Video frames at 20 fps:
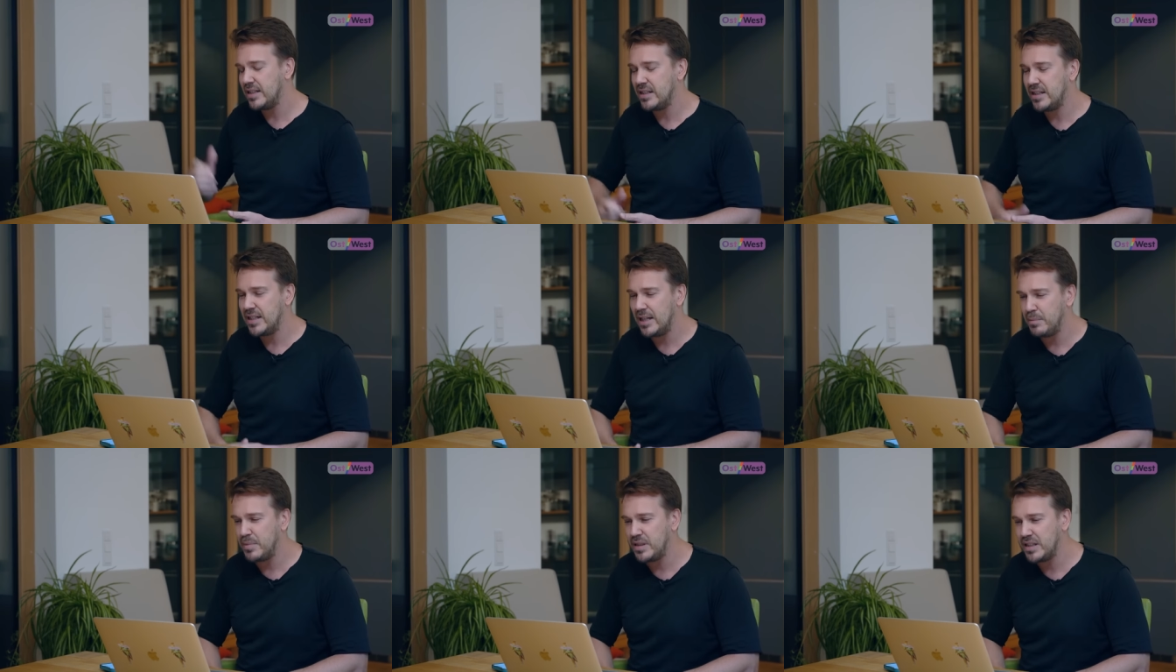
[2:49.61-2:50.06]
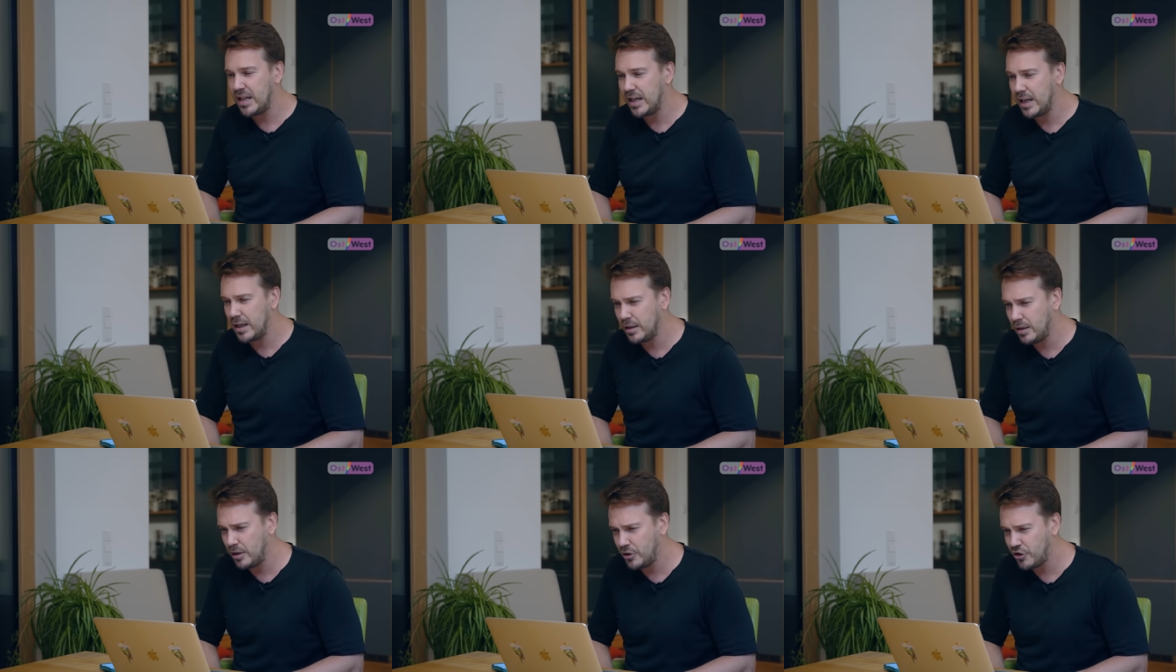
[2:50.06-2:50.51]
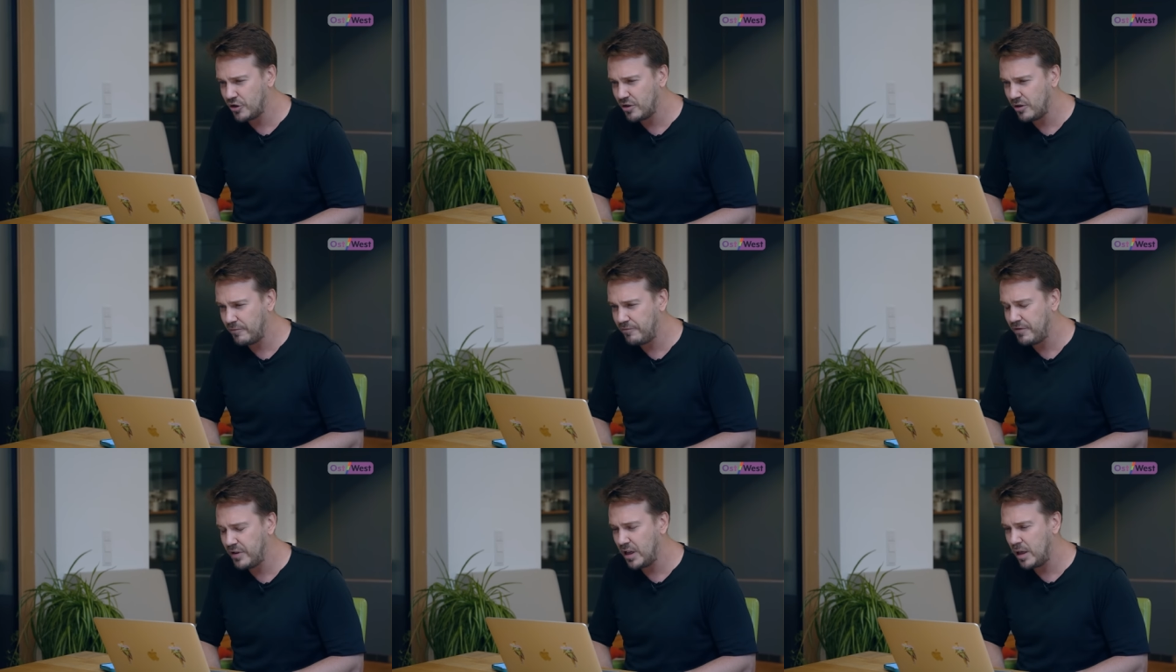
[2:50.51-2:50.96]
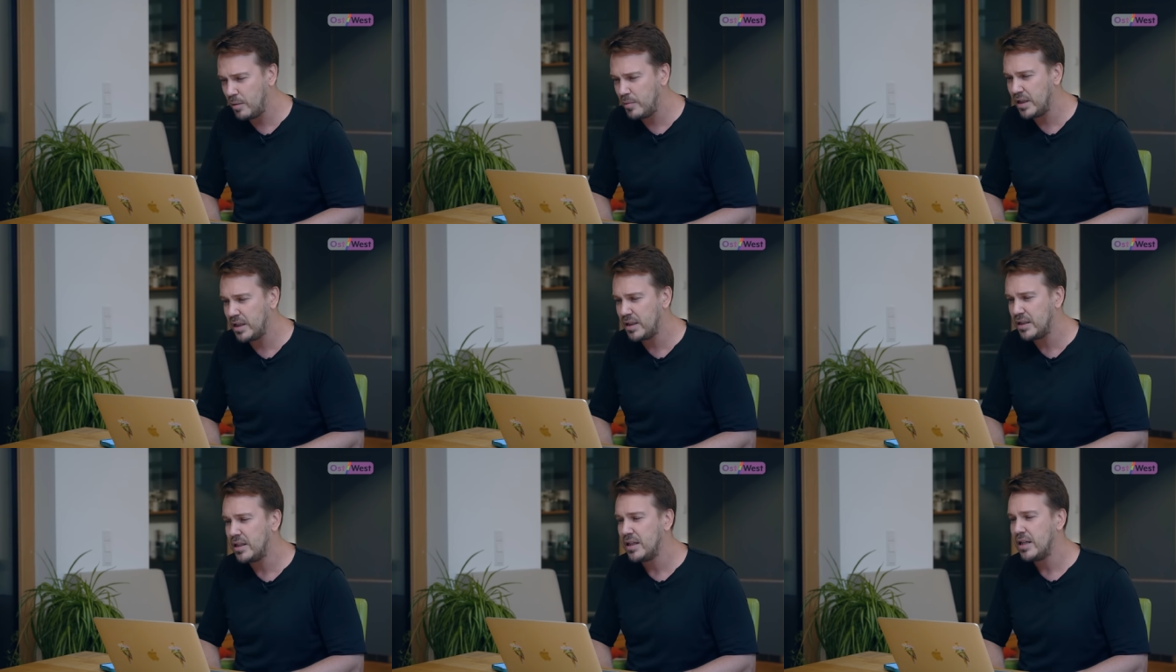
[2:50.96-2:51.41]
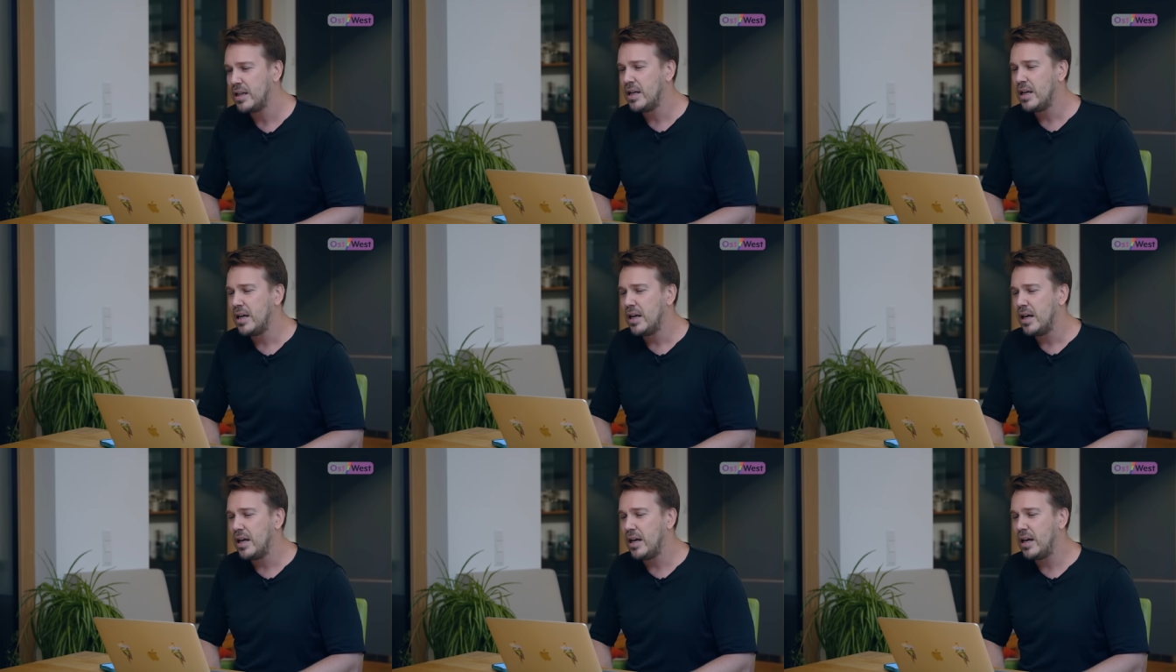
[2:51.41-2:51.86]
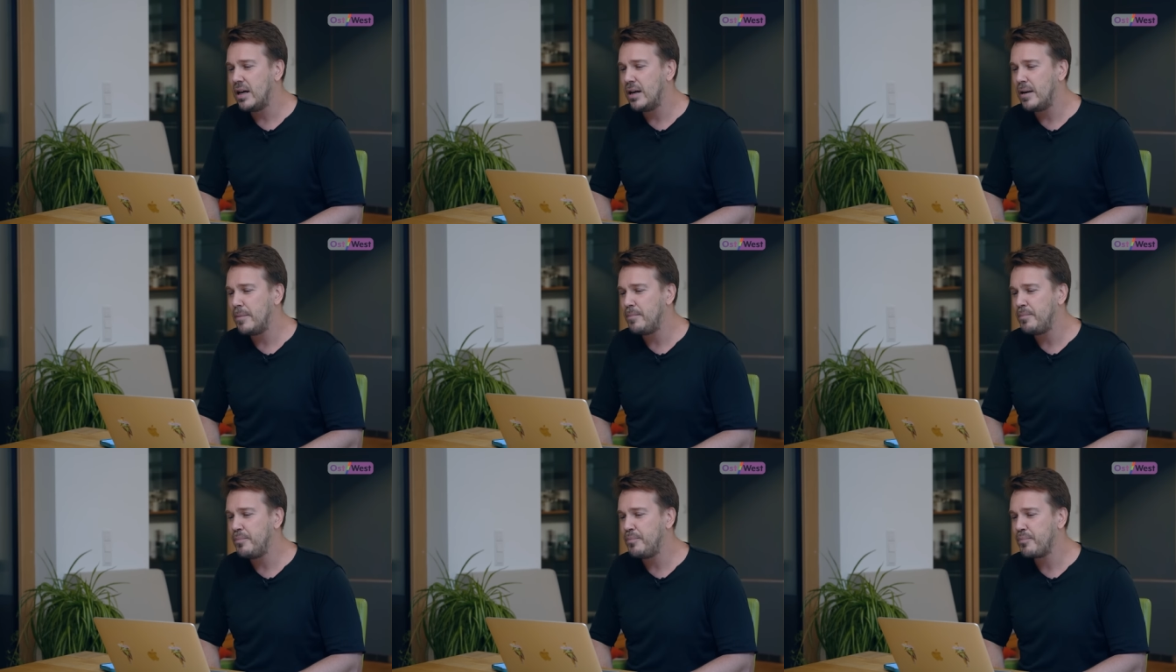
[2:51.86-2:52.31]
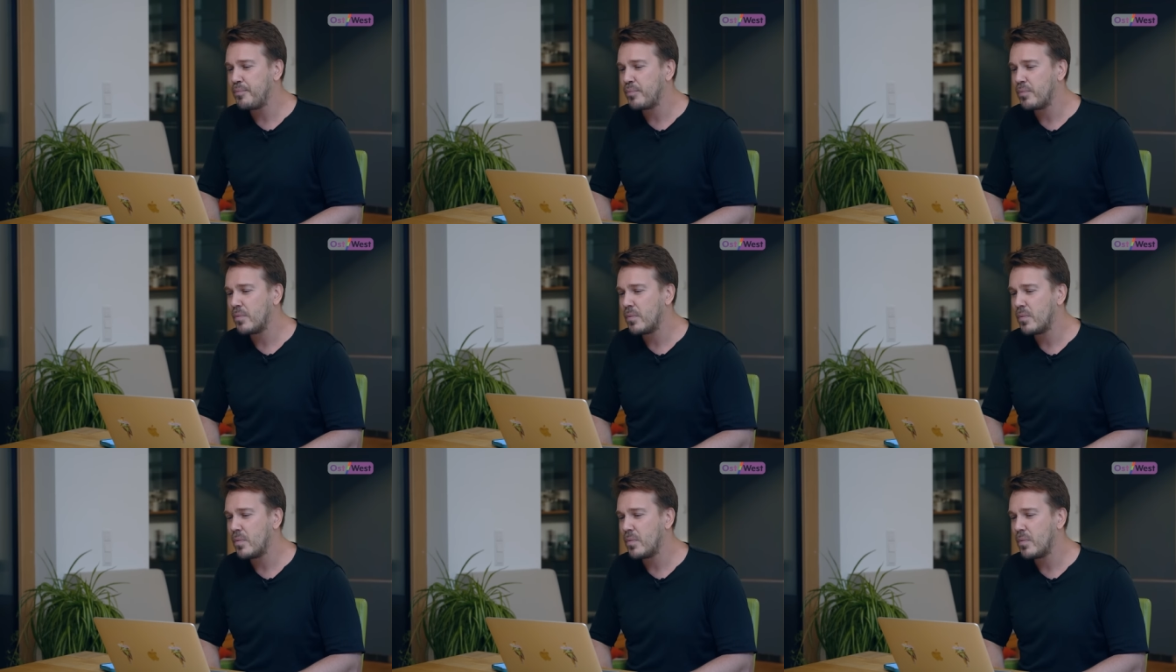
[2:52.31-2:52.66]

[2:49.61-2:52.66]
some psychological phenomena, um,